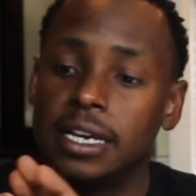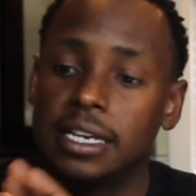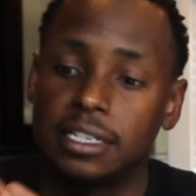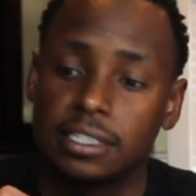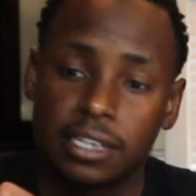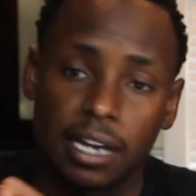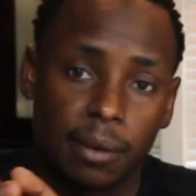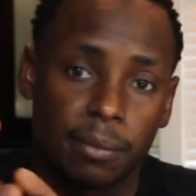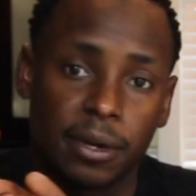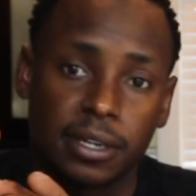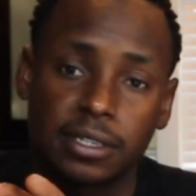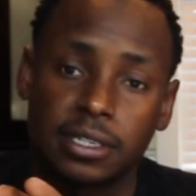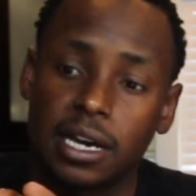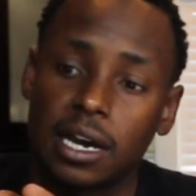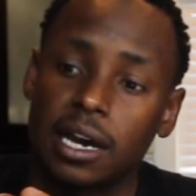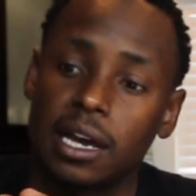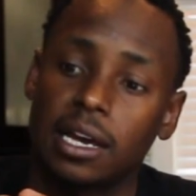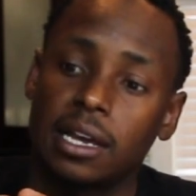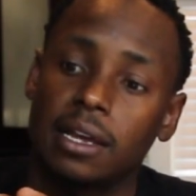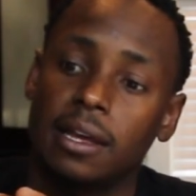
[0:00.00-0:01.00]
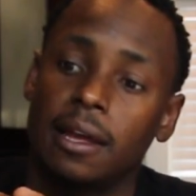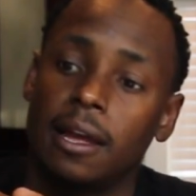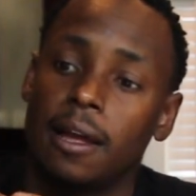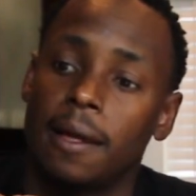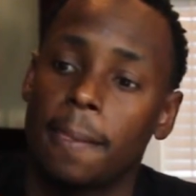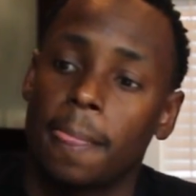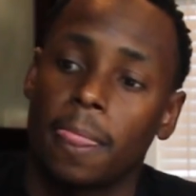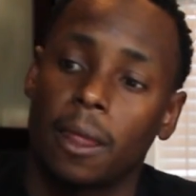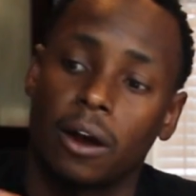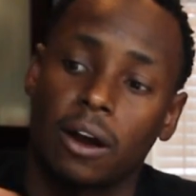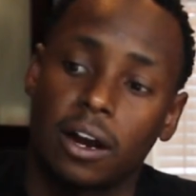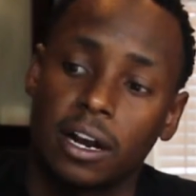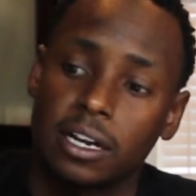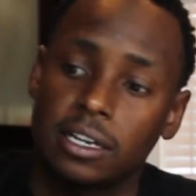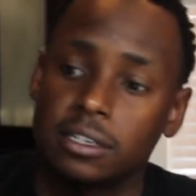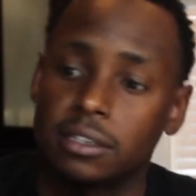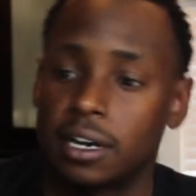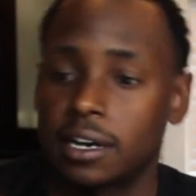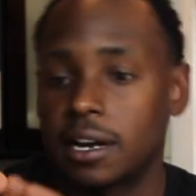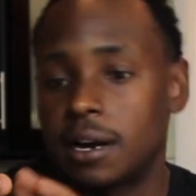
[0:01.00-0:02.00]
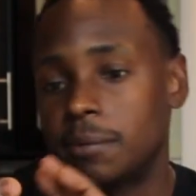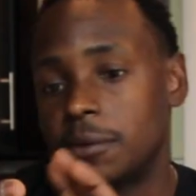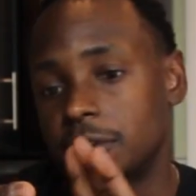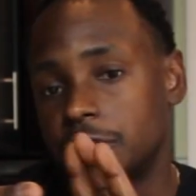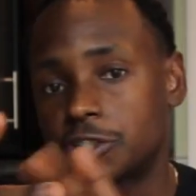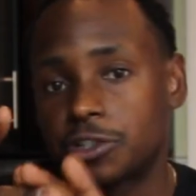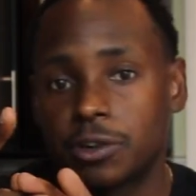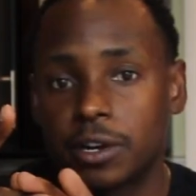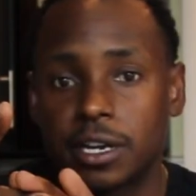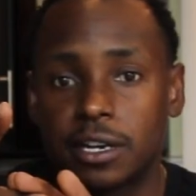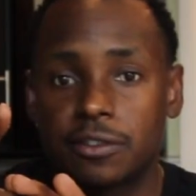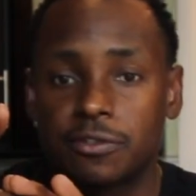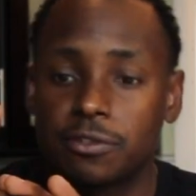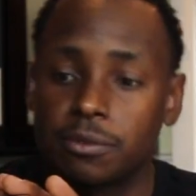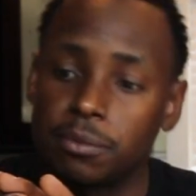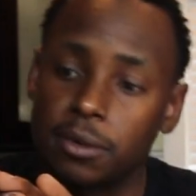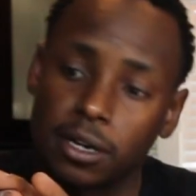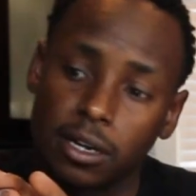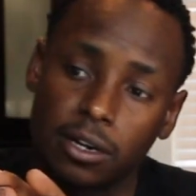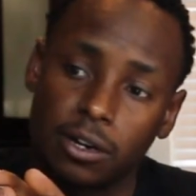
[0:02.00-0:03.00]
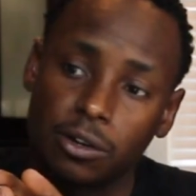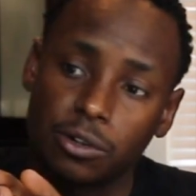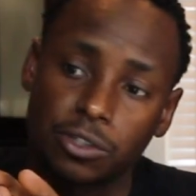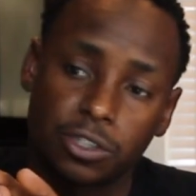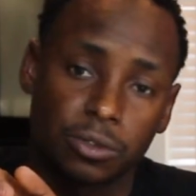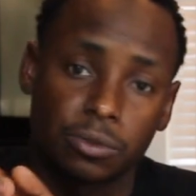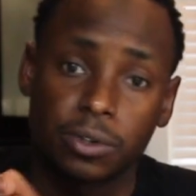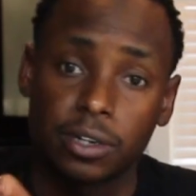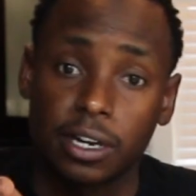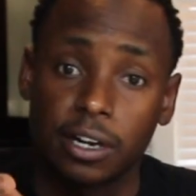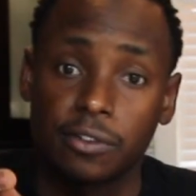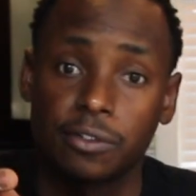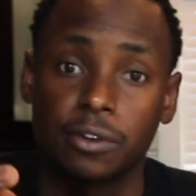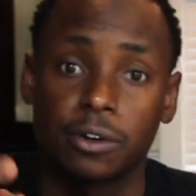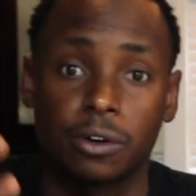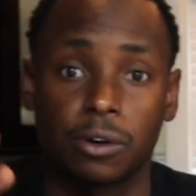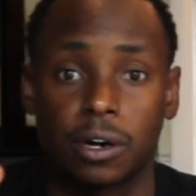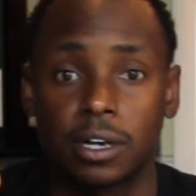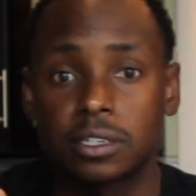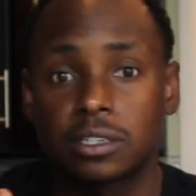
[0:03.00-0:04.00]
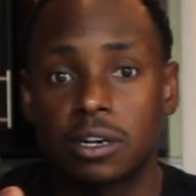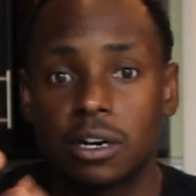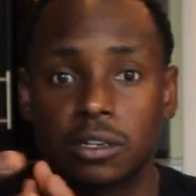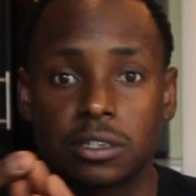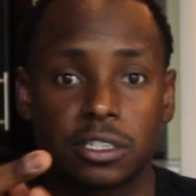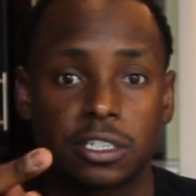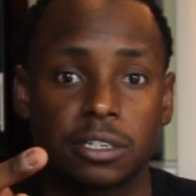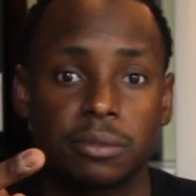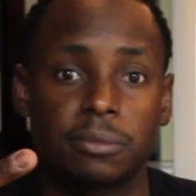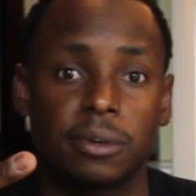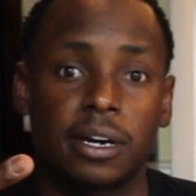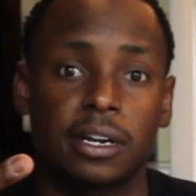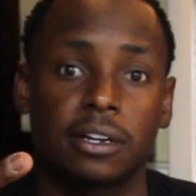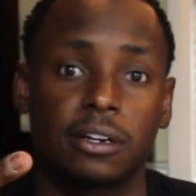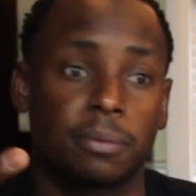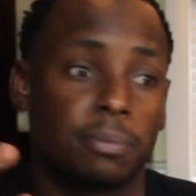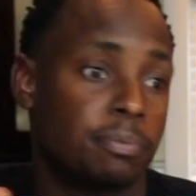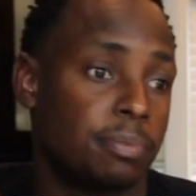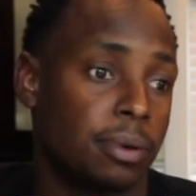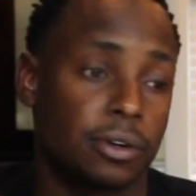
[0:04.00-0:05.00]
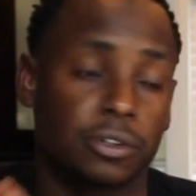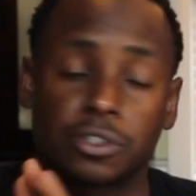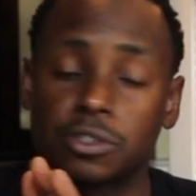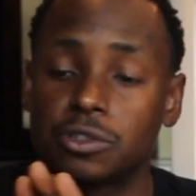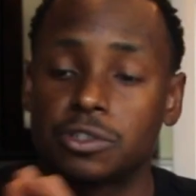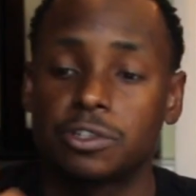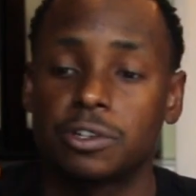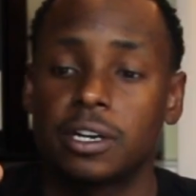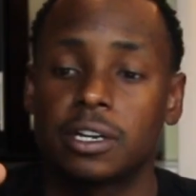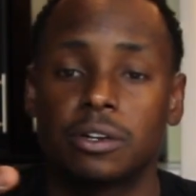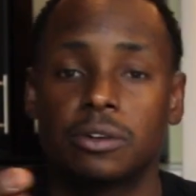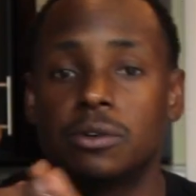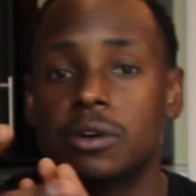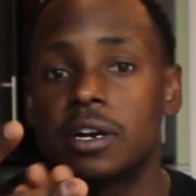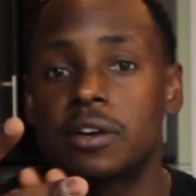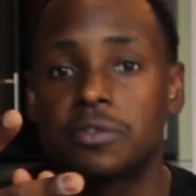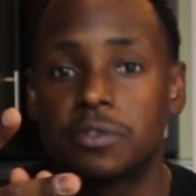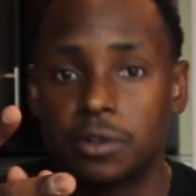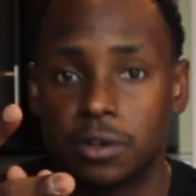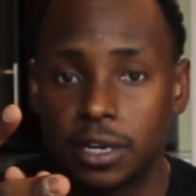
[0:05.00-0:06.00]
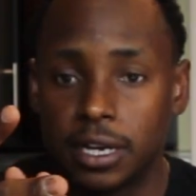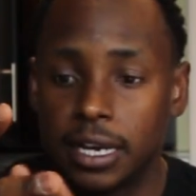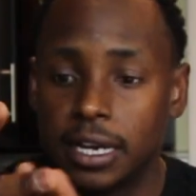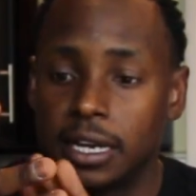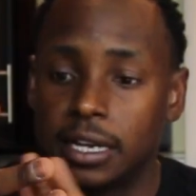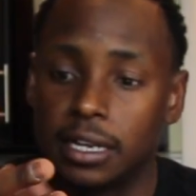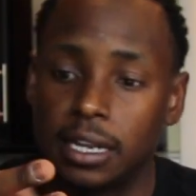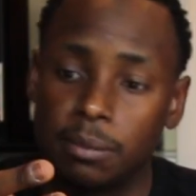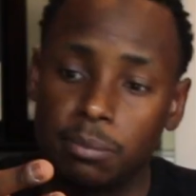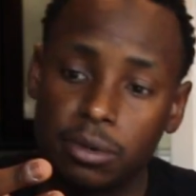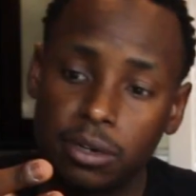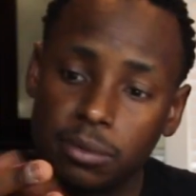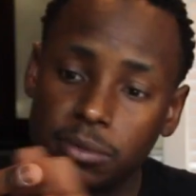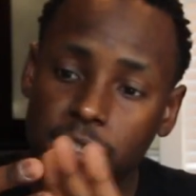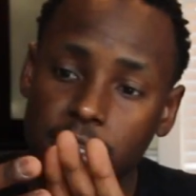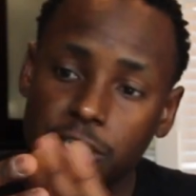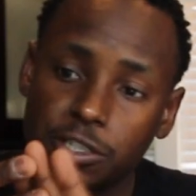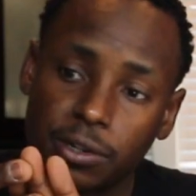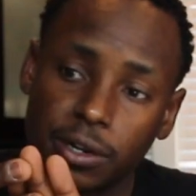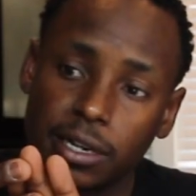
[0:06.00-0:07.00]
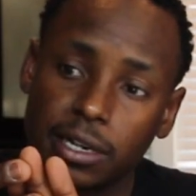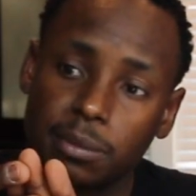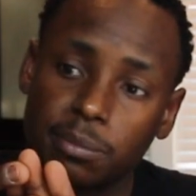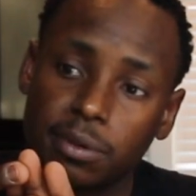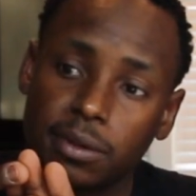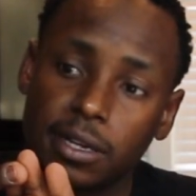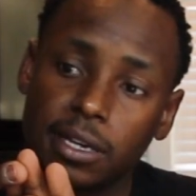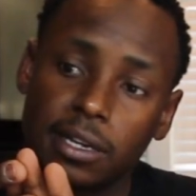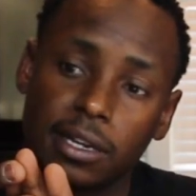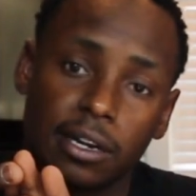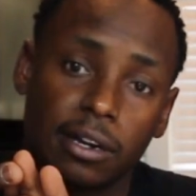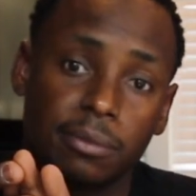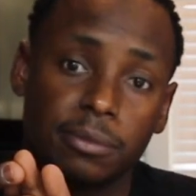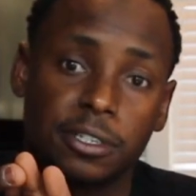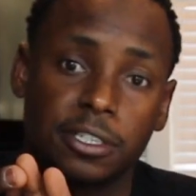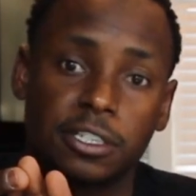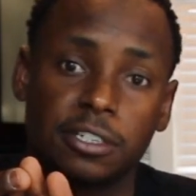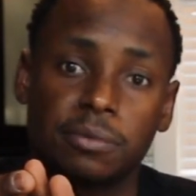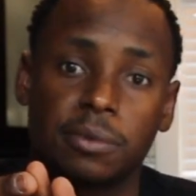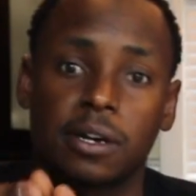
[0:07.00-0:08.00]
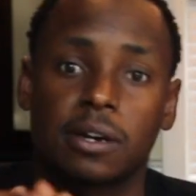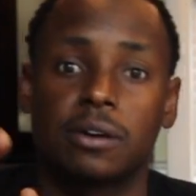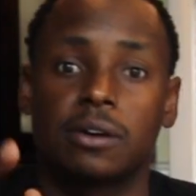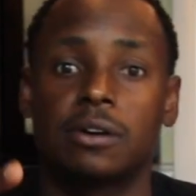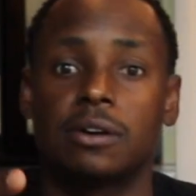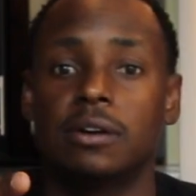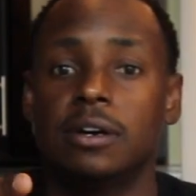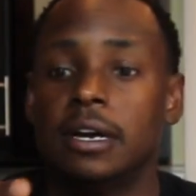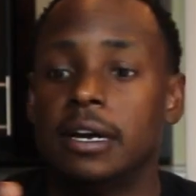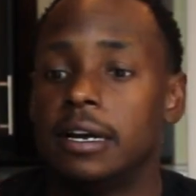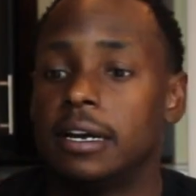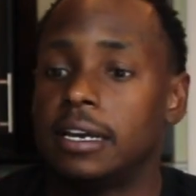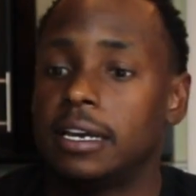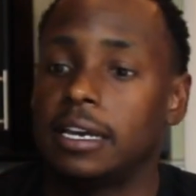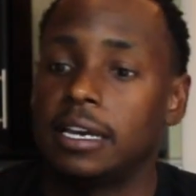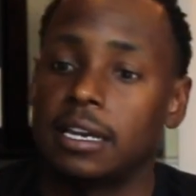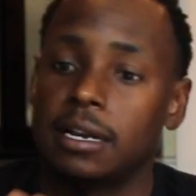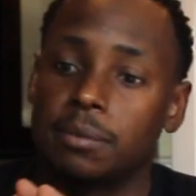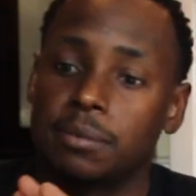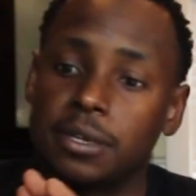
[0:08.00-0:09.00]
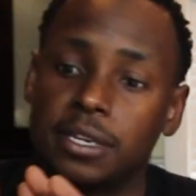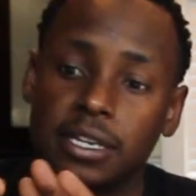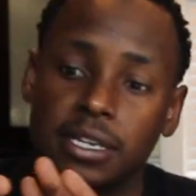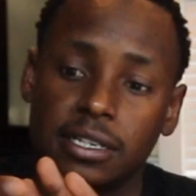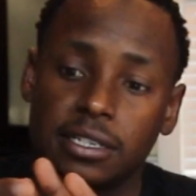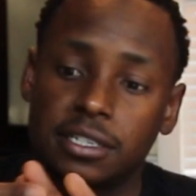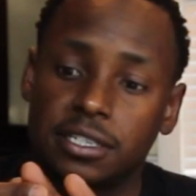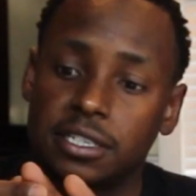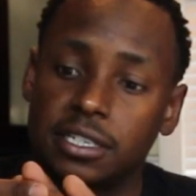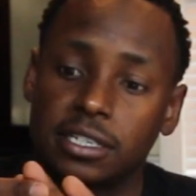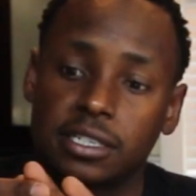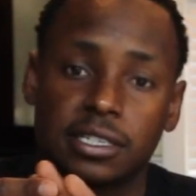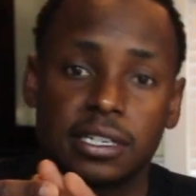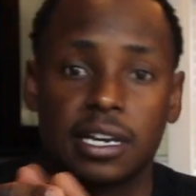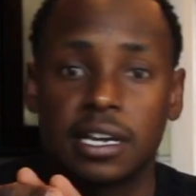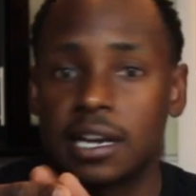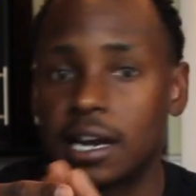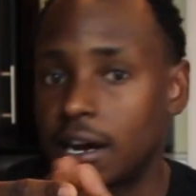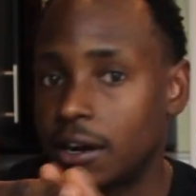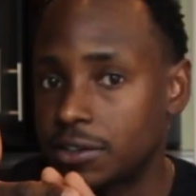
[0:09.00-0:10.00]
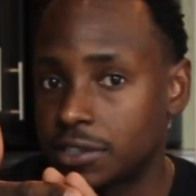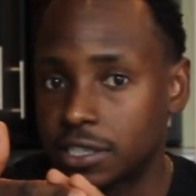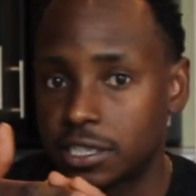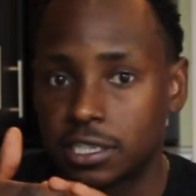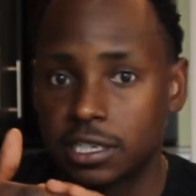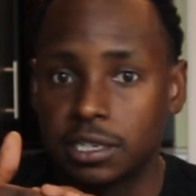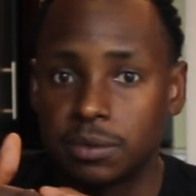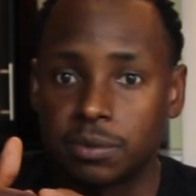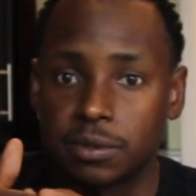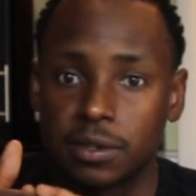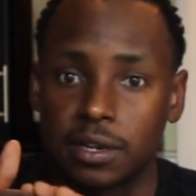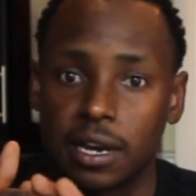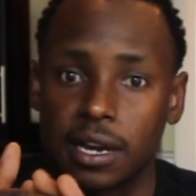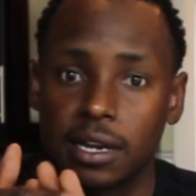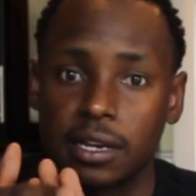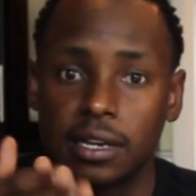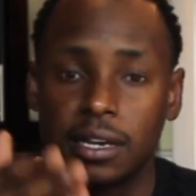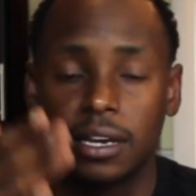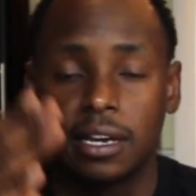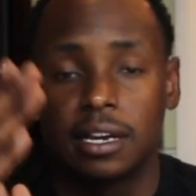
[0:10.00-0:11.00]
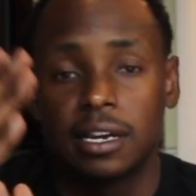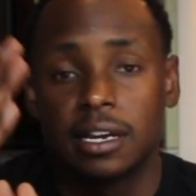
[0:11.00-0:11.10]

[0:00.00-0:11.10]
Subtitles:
He's got my diet. All right, I got my training from my coach or whatever, or I talked to somebody, a personal trainer, whoever. They built me a training plan to help me achieve my goal, and I'm getting 6 to 8 hours of sleep a night.